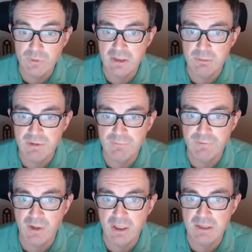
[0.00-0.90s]
that could be a
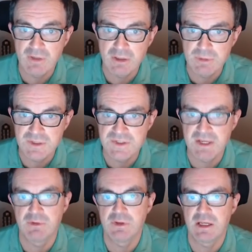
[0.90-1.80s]
5, that could be a
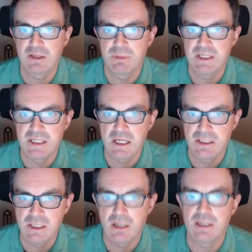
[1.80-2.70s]
7, that could be
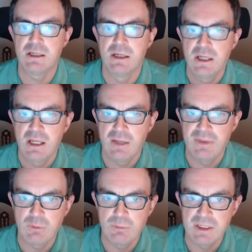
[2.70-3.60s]
a 9.
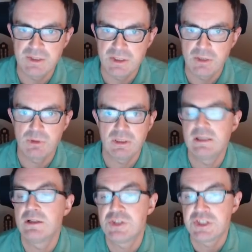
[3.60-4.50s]
And that would be a
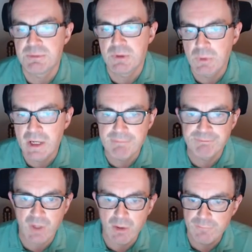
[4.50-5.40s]
totally legitimate way
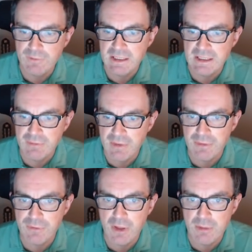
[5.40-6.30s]
of filling in
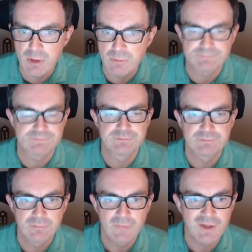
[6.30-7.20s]
that thermo
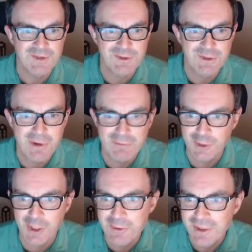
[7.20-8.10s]
so do
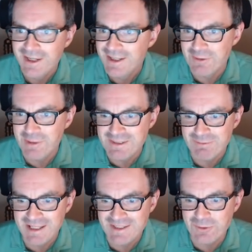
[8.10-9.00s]
have a go. The way
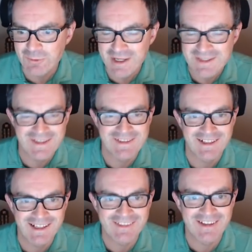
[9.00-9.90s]
to play, as always, is
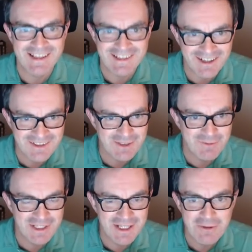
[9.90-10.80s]
to click the link under
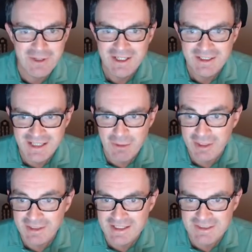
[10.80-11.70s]
the video.
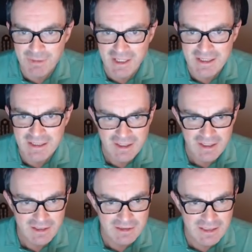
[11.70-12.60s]
Now I get to play.
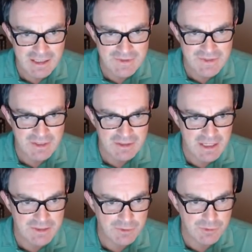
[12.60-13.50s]
Let's
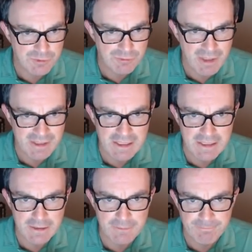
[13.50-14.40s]
get
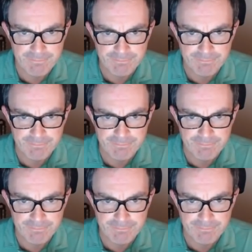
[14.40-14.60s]
cracking.